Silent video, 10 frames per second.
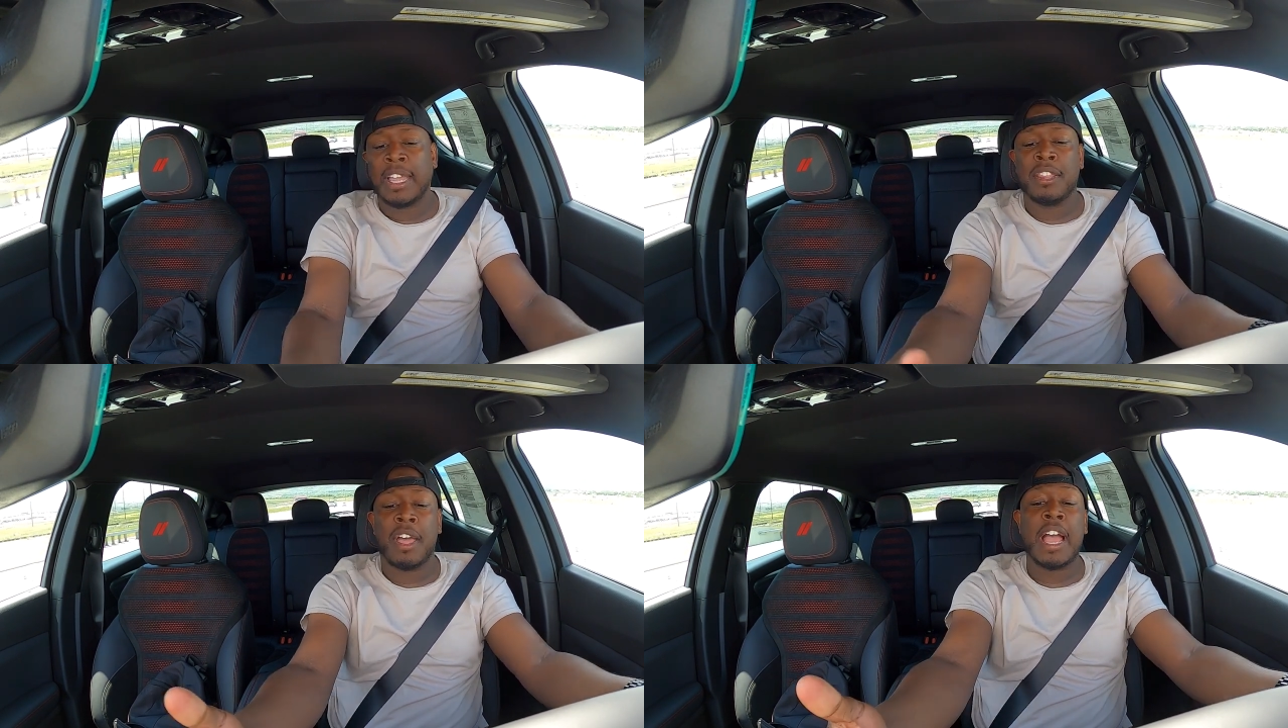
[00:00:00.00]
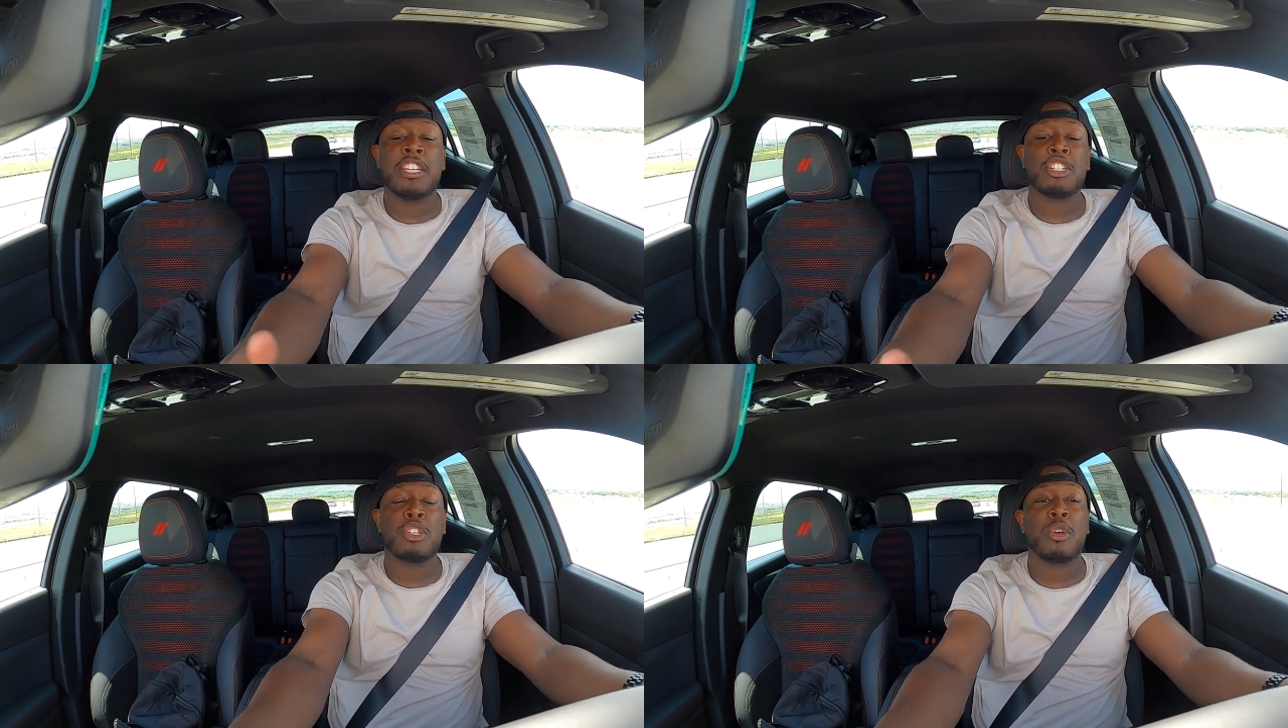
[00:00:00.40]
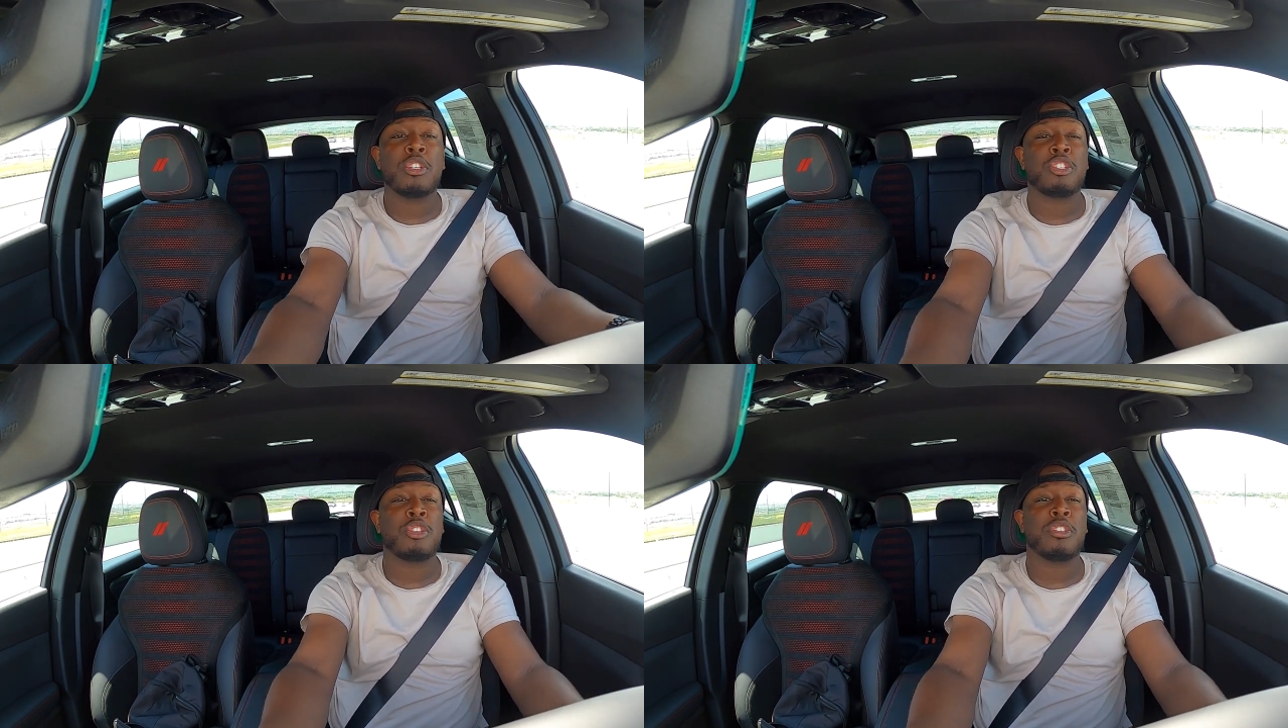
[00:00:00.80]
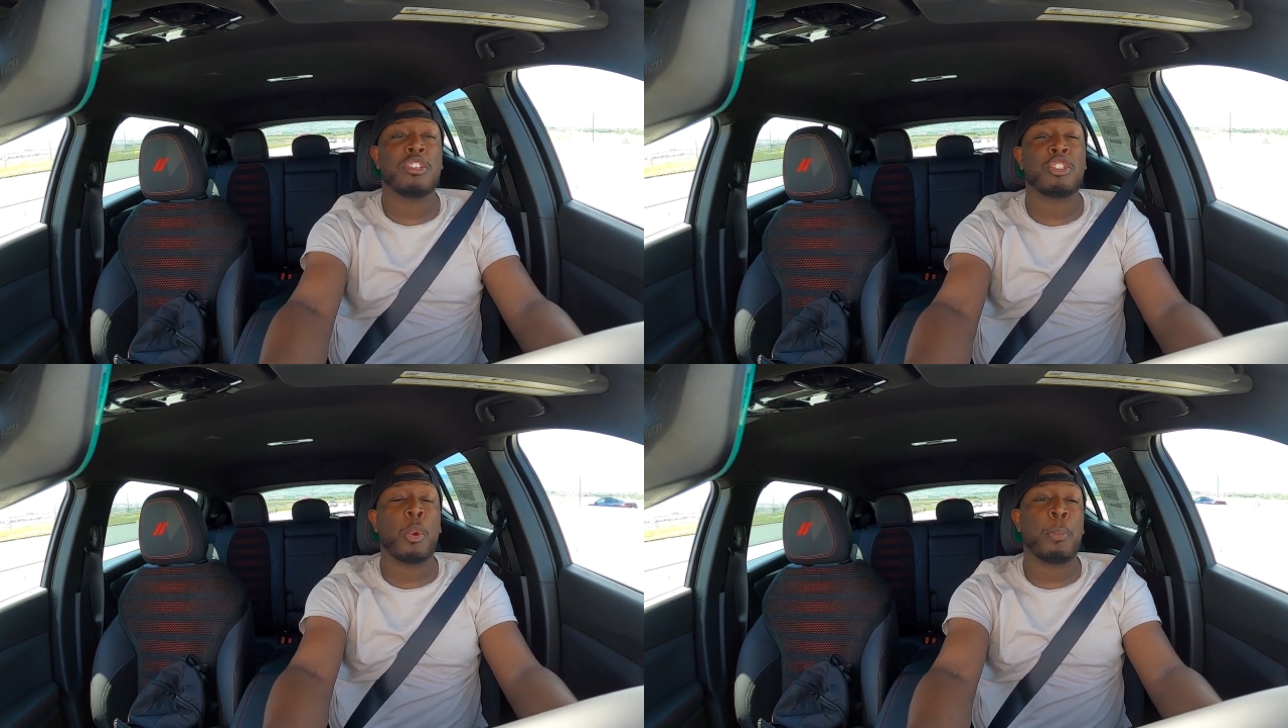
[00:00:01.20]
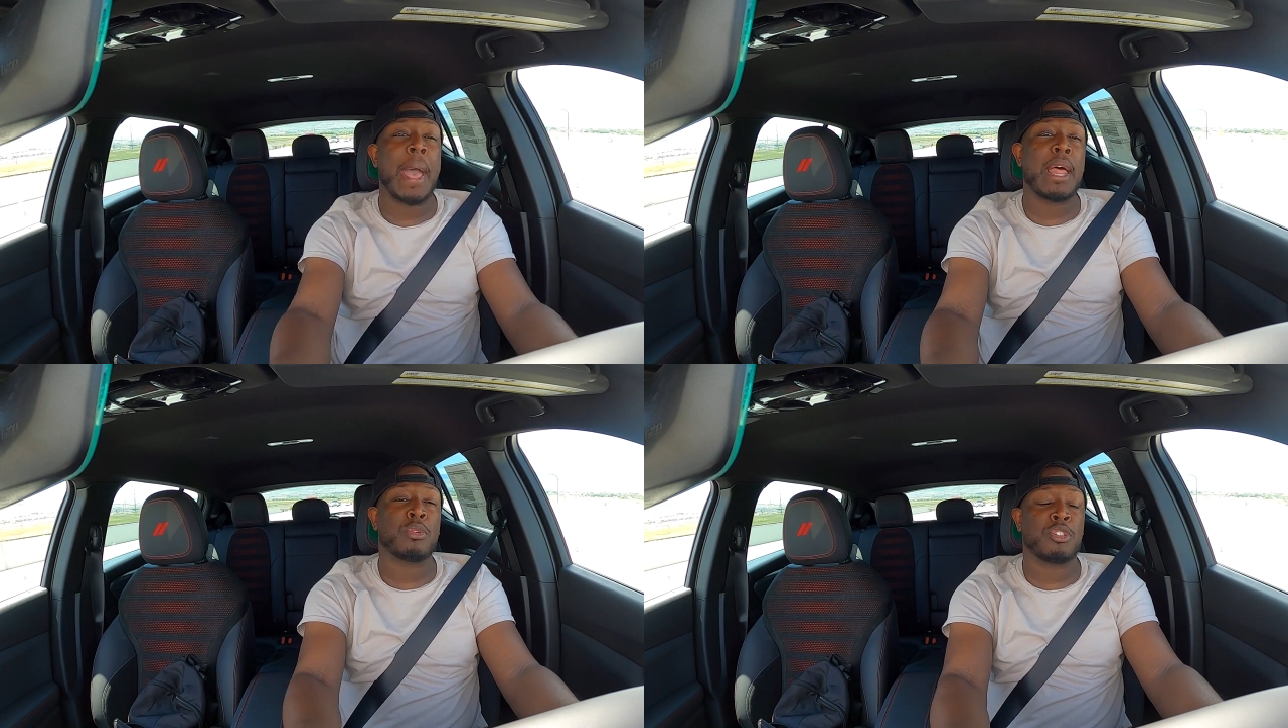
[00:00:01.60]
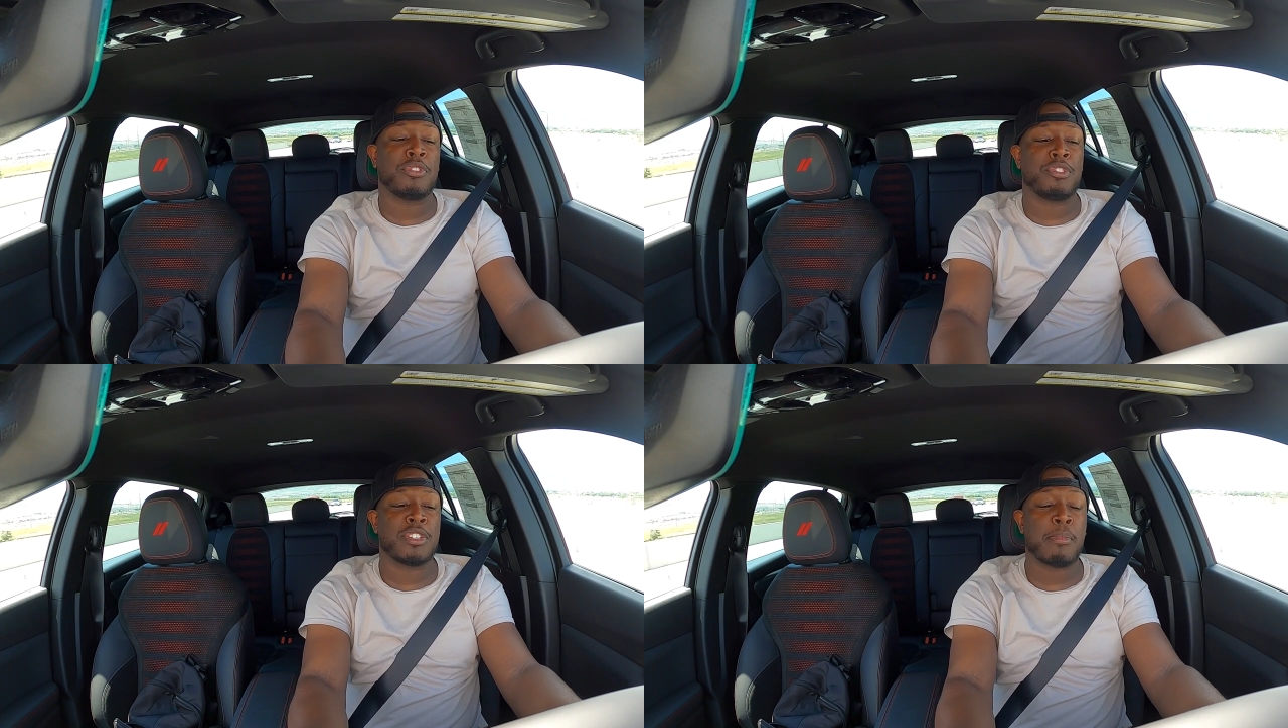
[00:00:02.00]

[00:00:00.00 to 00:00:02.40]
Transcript: And I just noticed too that there's no paddle shifters.